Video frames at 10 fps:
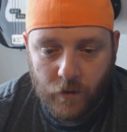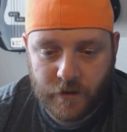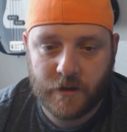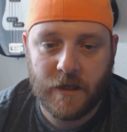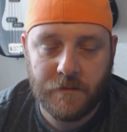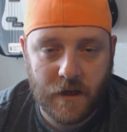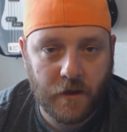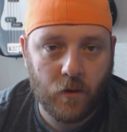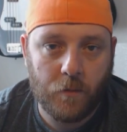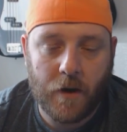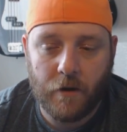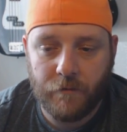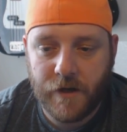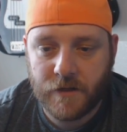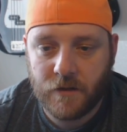what seems like no
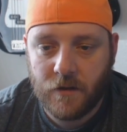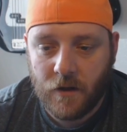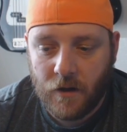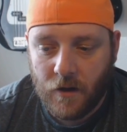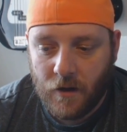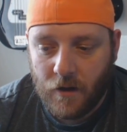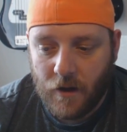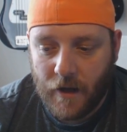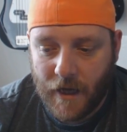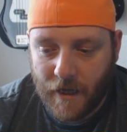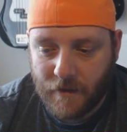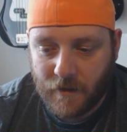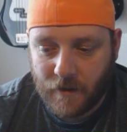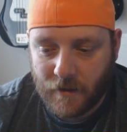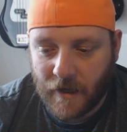apparent reason,
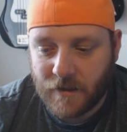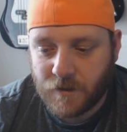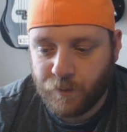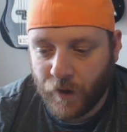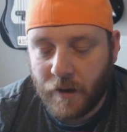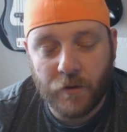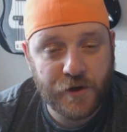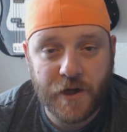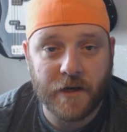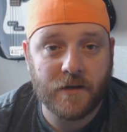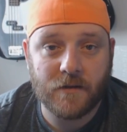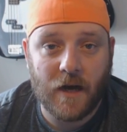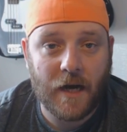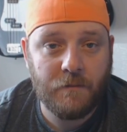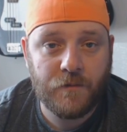and that is pretty much it.
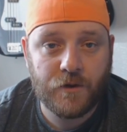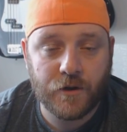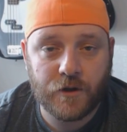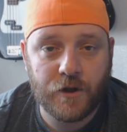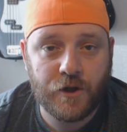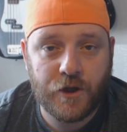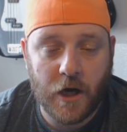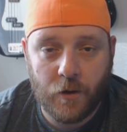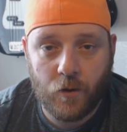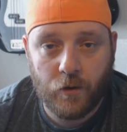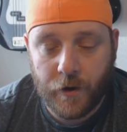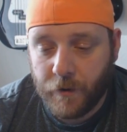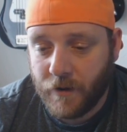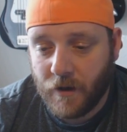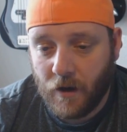I'm just a
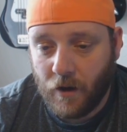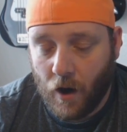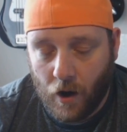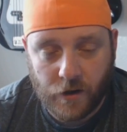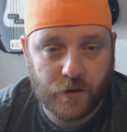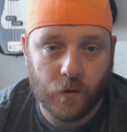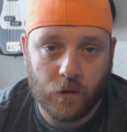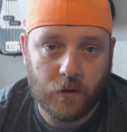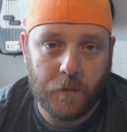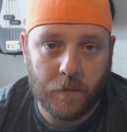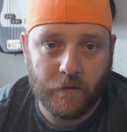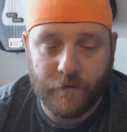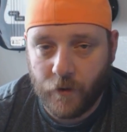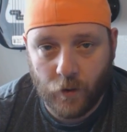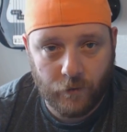genuine arsehole to people
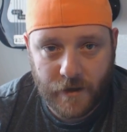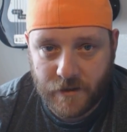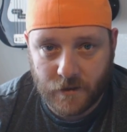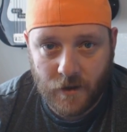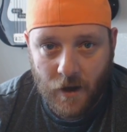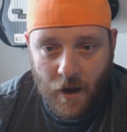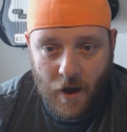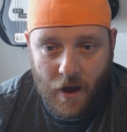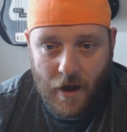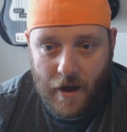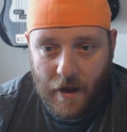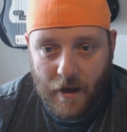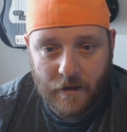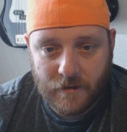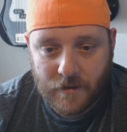for no reason,
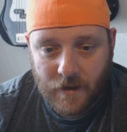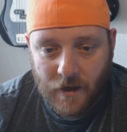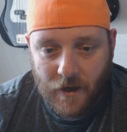and